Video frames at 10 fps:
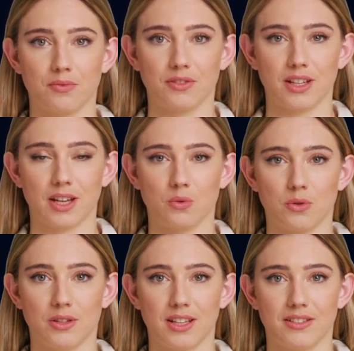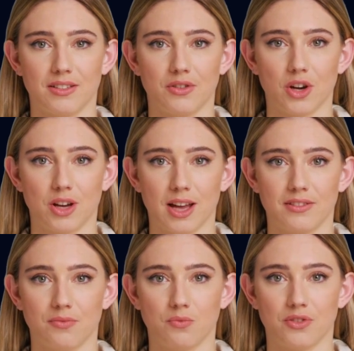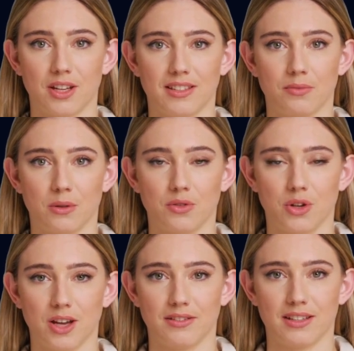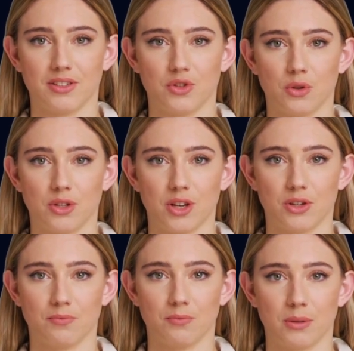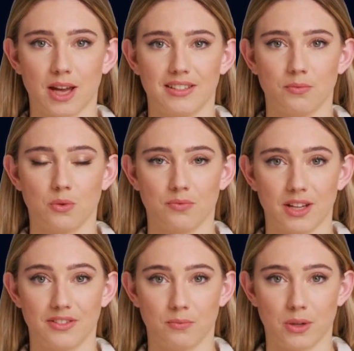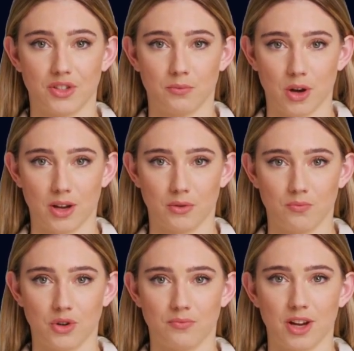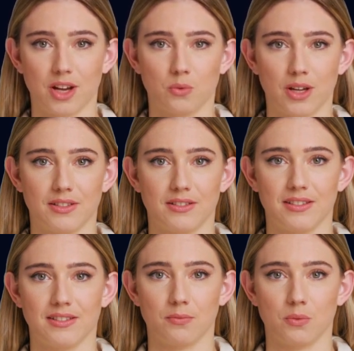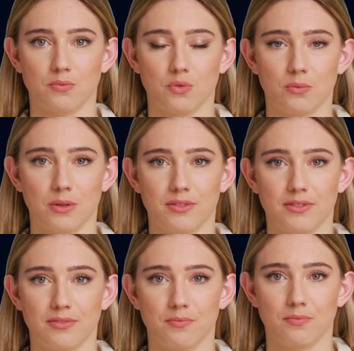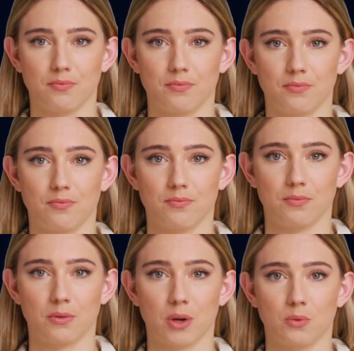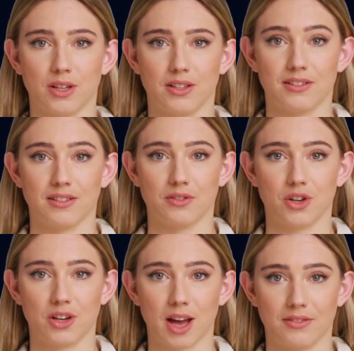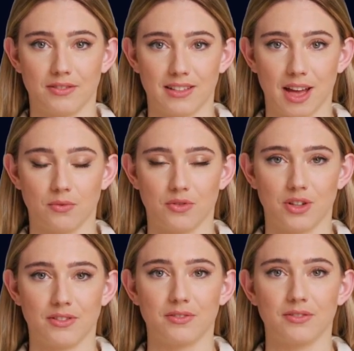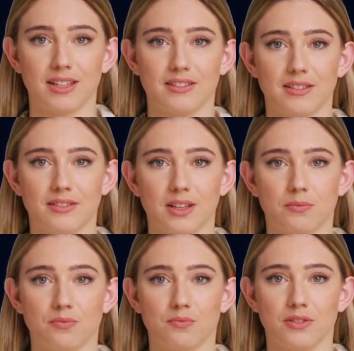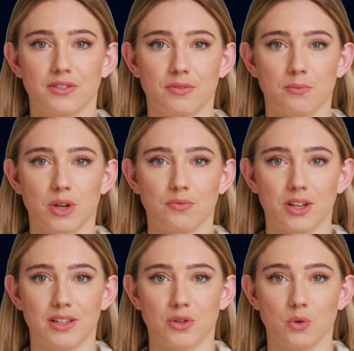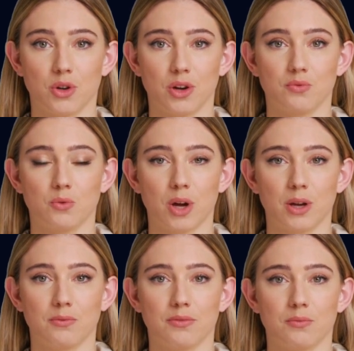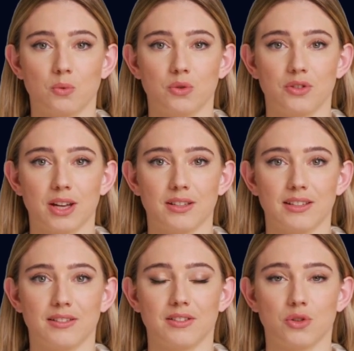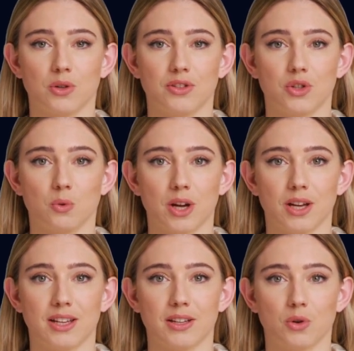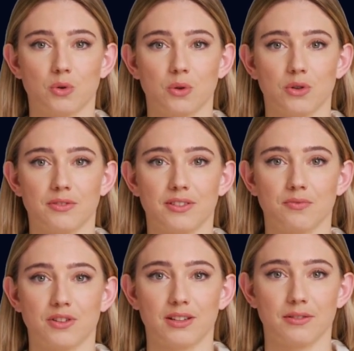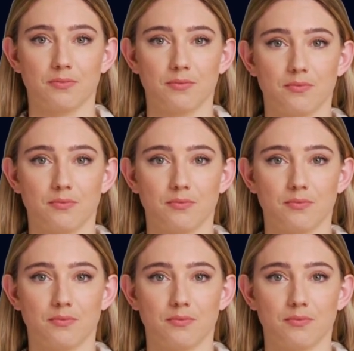Setting realistic targets for test metrics is critical because it provides a benchmark for evaluating testing performance. Unrealistic targets can result in testing teams feeling demotivated or overwhelmed, which can lead to decreased quality or productivity.